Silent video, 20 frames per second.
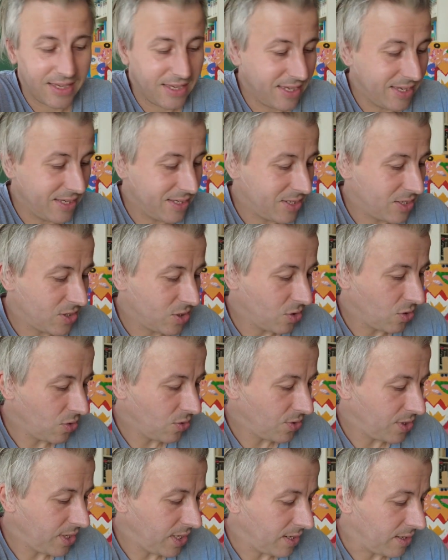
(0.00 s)

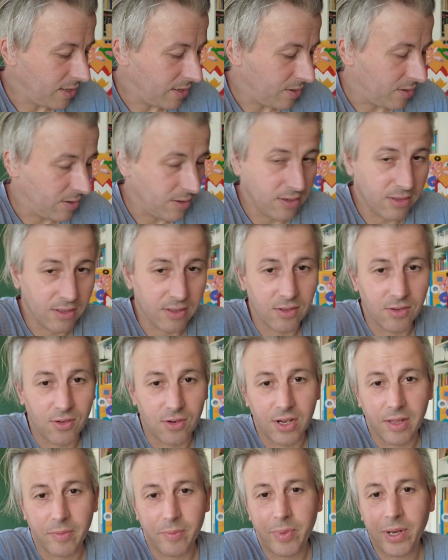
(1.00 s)
Estonian
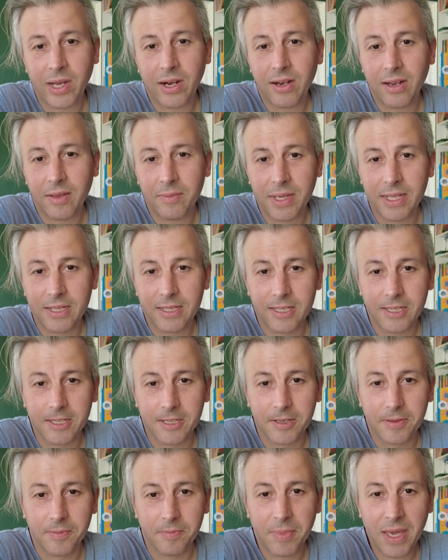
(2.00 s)
or a parliament
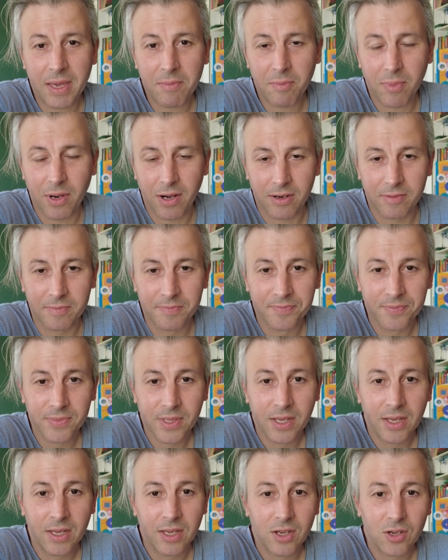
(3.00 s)
member
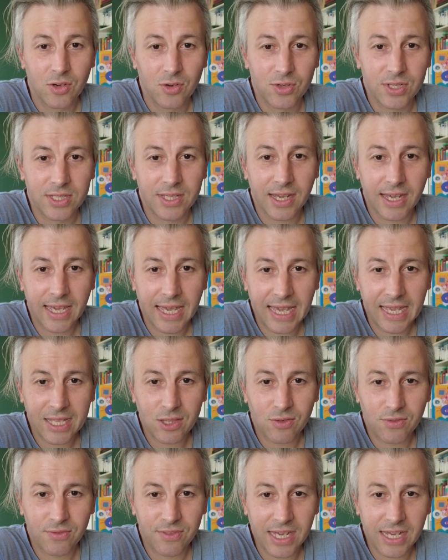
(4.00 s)
who is the
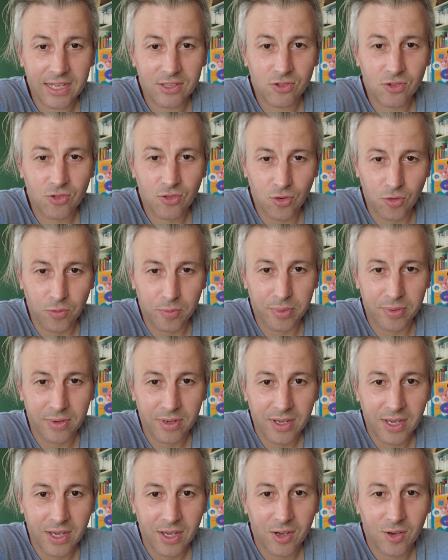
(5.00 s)
head of that group,
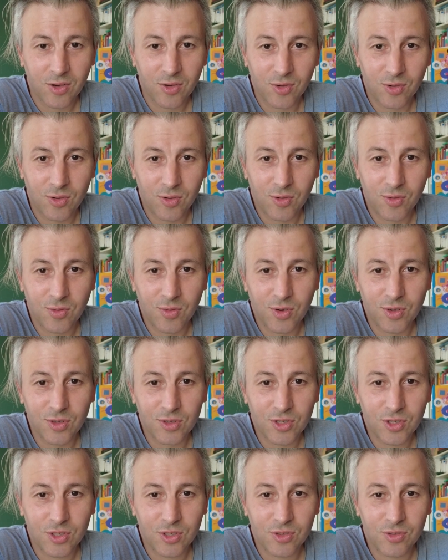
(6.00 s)
who
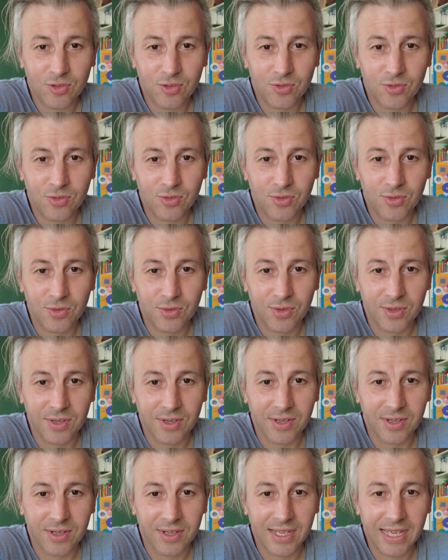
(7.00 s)
wants to
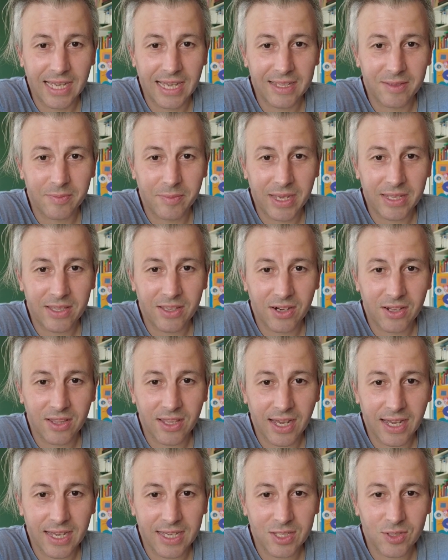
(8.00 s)
get better
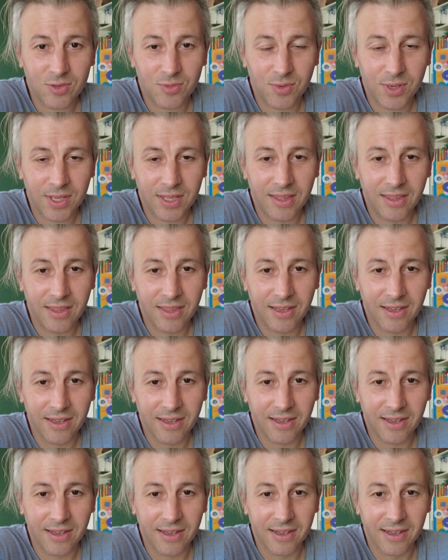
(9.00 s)
ties with
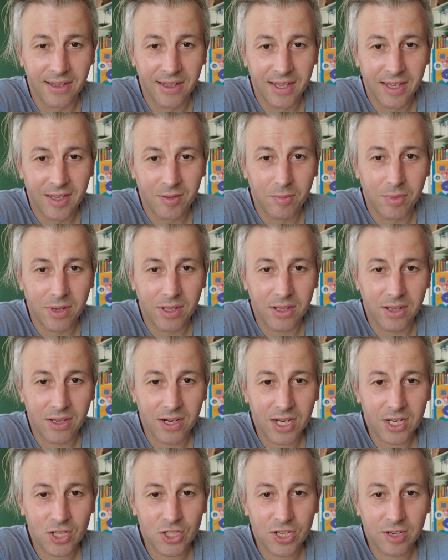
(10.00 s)
the
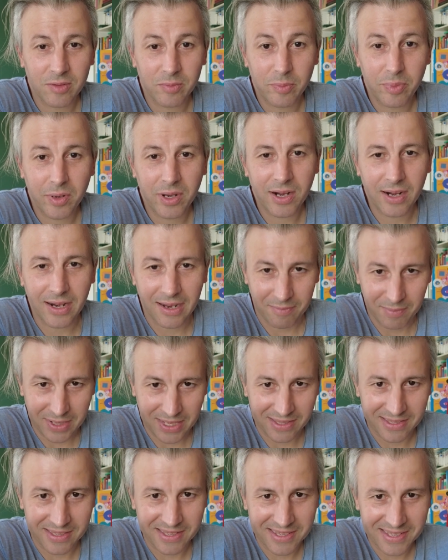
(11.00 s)
Belarusian
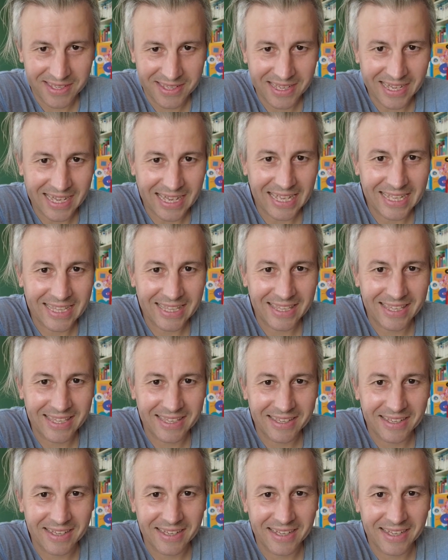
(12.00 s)
parliament, and
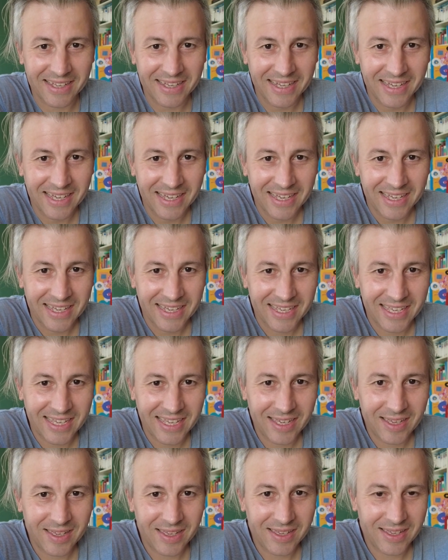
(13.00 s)

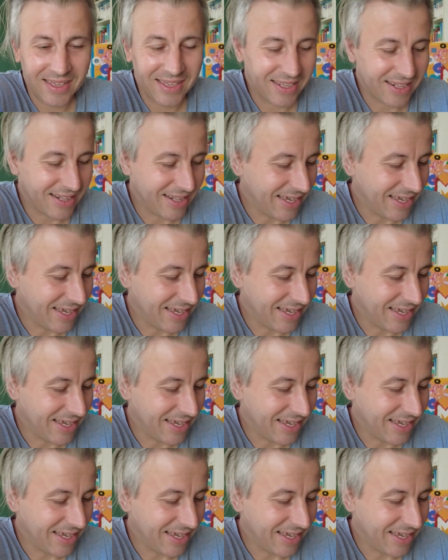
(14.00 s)
he